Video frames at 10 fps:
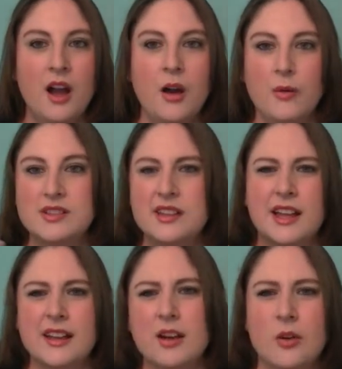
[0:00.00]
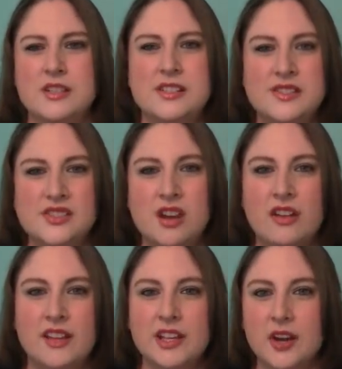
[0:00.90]
was like oh she's just
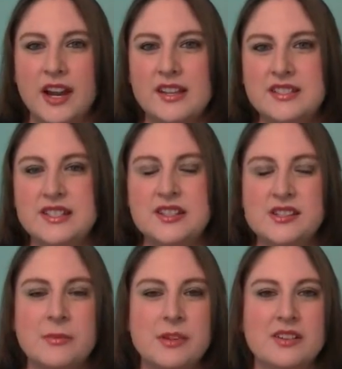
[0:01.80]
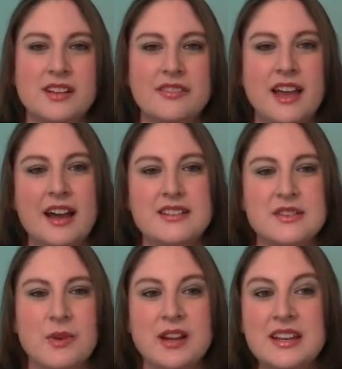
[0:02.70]
gone like crazy or something like
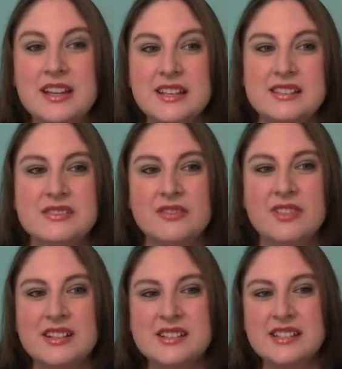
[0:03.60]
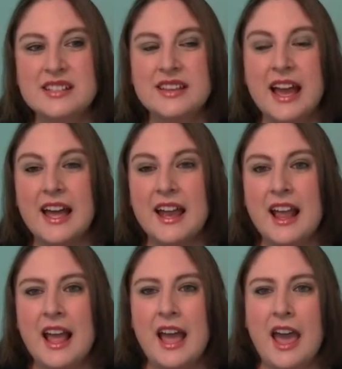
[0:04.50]
that when he's when she did that
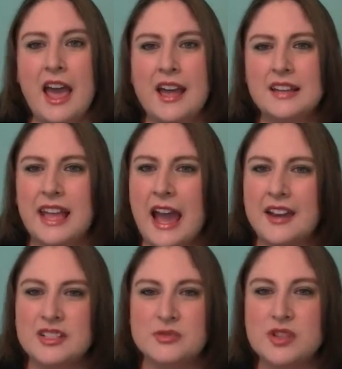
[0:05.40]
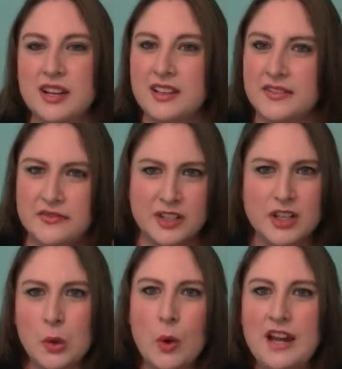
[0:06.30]
and Katniss was trying to like
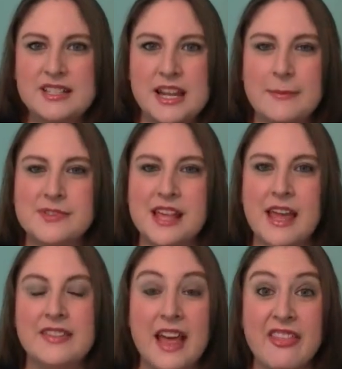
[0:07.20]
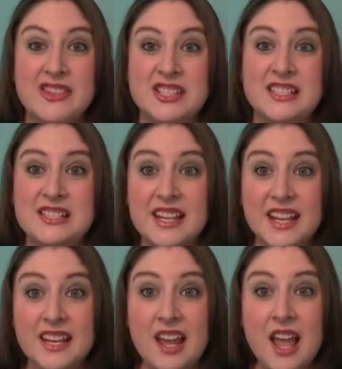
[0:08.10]
figure out why she kept saying that and then she
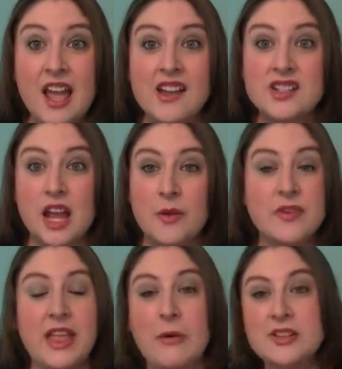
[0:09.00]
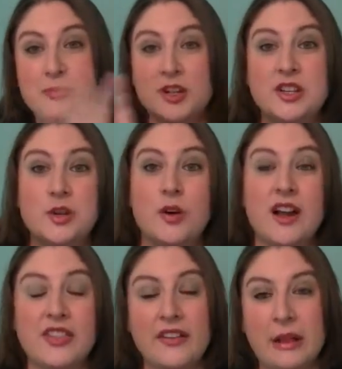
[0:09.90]
did. She, it, that was pretty cool. I
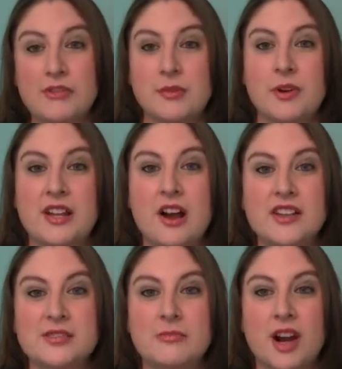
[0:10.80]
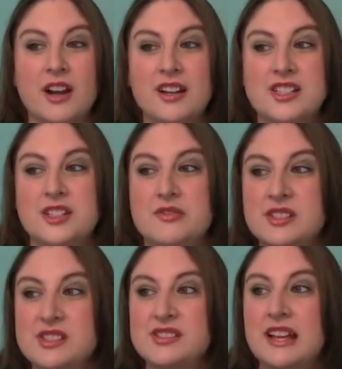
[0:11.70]
thought that was a pretty awesome part. She was
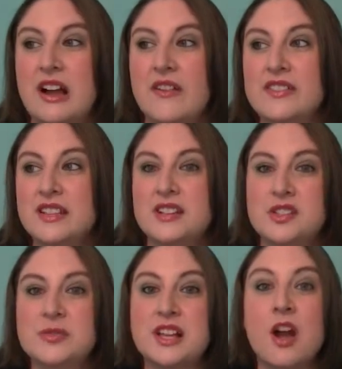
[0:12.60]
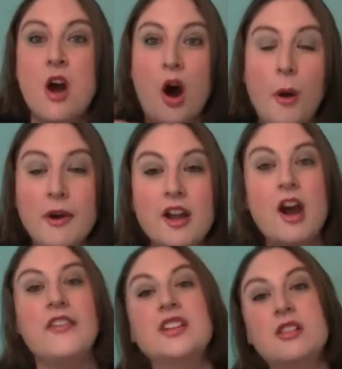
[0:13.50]
just like all of a sudden she was like, oh my
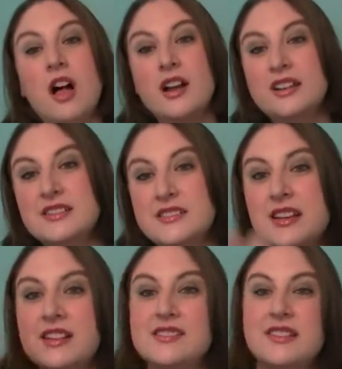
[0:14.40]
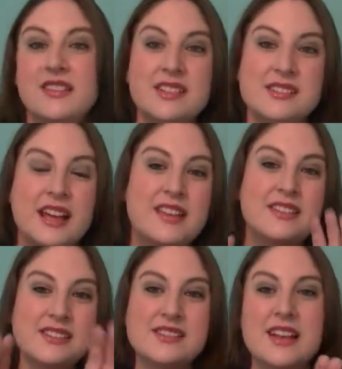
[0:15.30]
god, the clock does this and this at
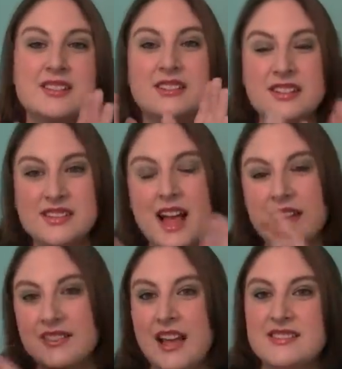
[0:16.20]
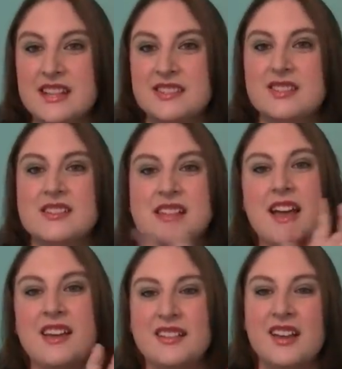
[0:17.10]
this section does that and that section does
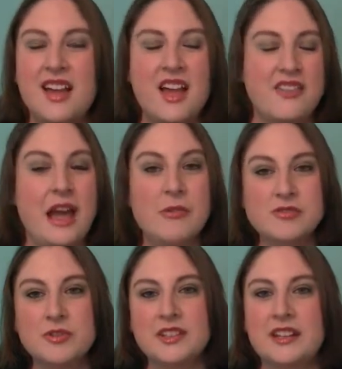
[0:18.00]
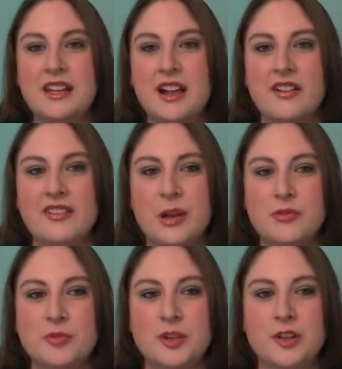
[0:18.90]
that and that was really neat. I thought that
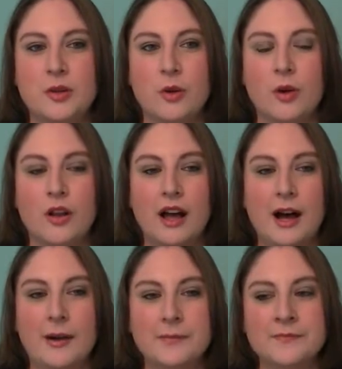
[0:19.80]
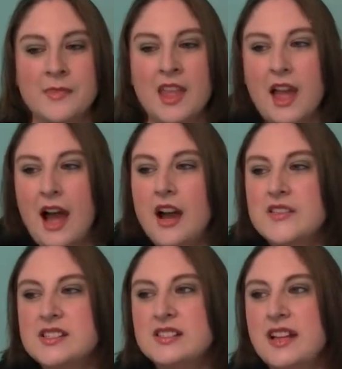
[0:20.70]
was pretty cool. Um, I
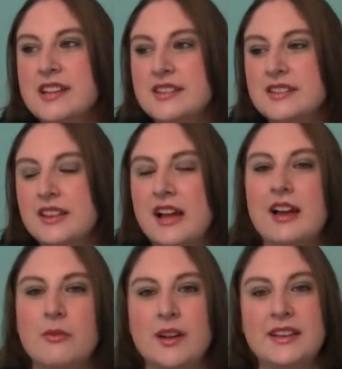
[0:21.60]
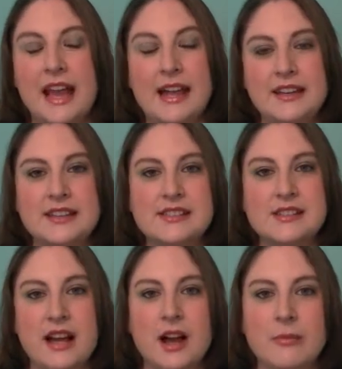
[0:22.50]
obviously liked that when Katniss
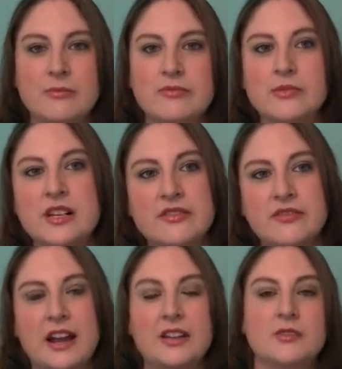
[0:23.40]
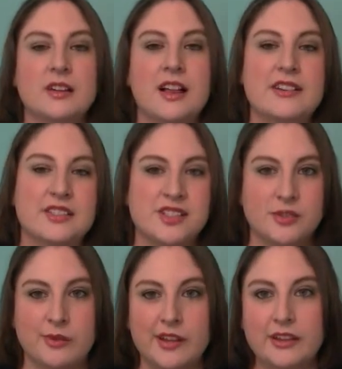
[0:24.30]
um, re finally realized that she
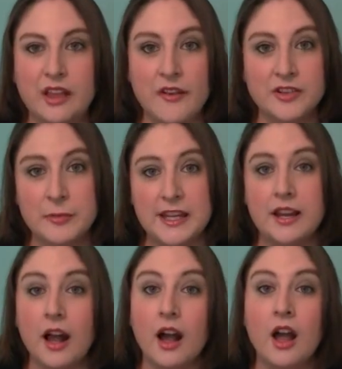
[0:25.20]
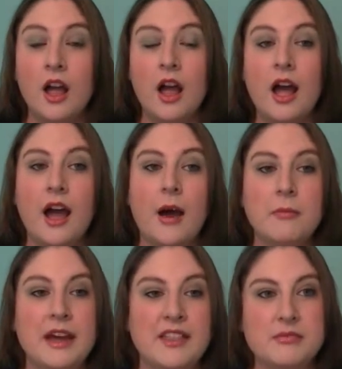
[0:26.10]
really loved Peeta
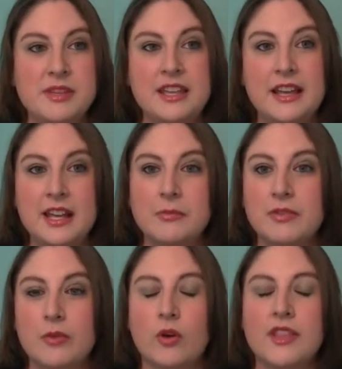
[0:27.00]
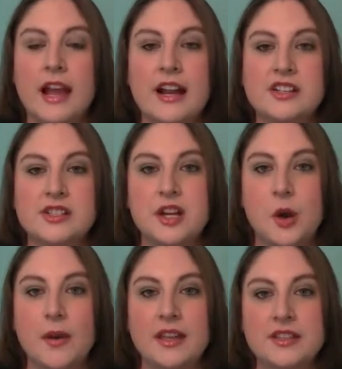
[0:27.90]
um, at the beginning before they actually
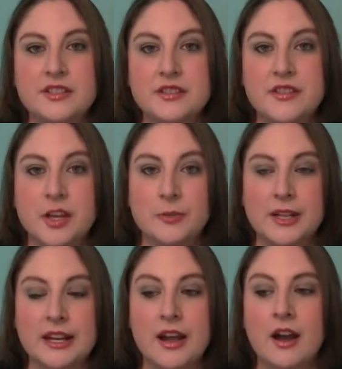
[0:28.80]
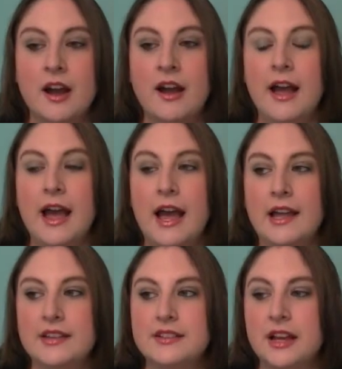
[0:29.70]
go into the arena
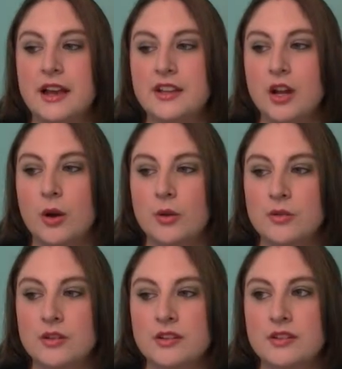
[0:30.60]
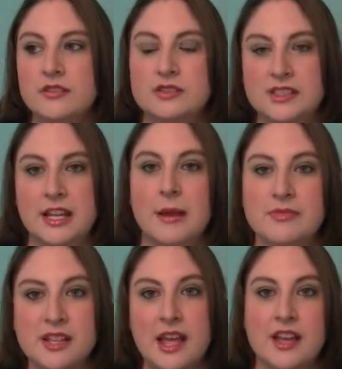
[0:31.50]
and uh, you know she kept
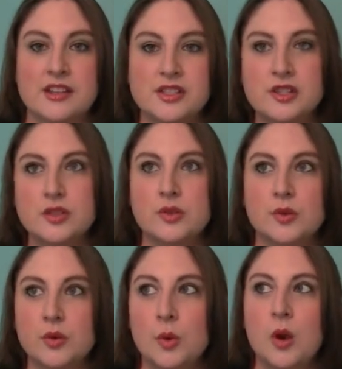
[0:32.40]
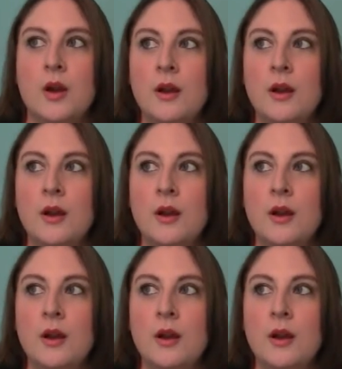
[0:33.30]
saying to